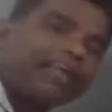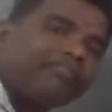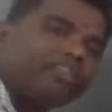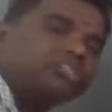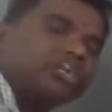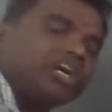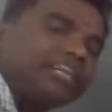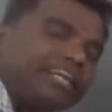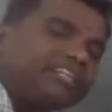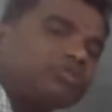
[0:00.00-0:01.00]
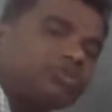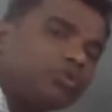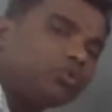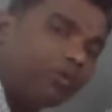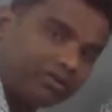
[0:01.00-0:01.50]
which contains two
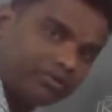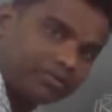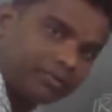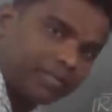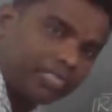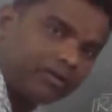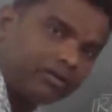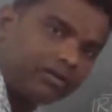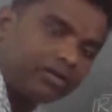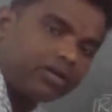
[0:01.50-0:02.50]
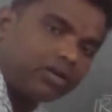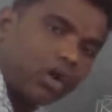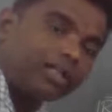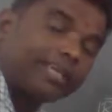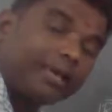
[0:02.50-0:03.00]
parts.
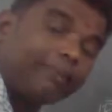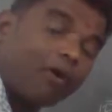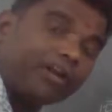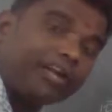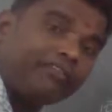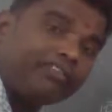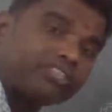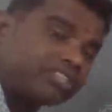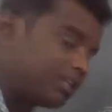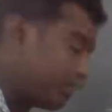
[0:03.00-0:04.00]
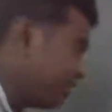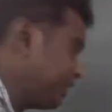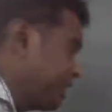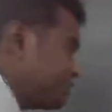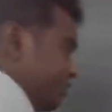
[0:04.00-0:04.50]
Rothke pocket which
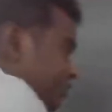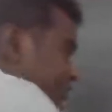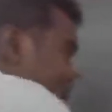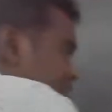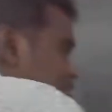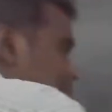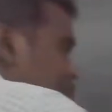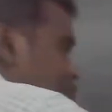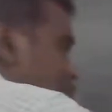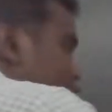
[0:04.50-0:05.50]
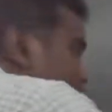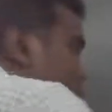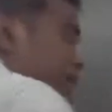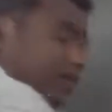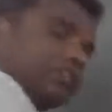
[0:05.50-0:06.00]
contains so two
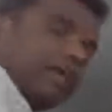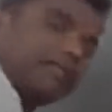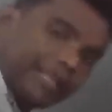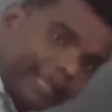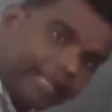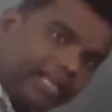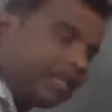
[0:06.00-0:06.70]
parts are there.